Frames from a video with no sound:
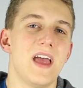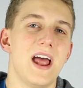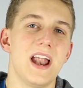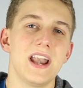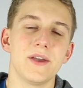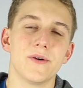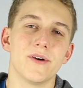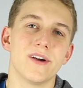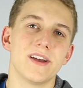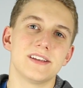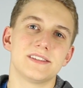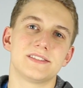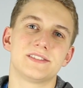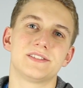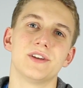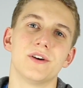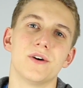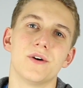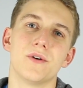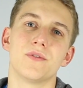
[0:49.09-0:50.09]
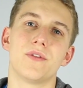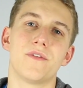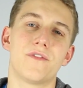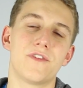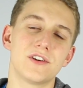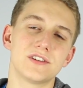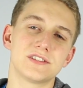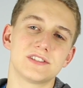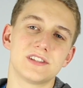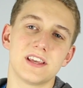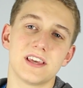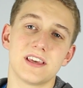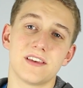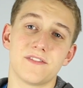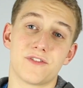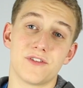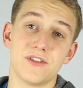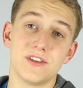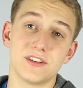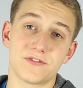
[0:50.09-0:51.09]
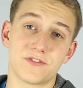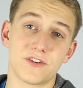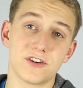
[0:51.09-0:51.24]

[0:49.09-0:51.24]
Anyway, so the first thing for this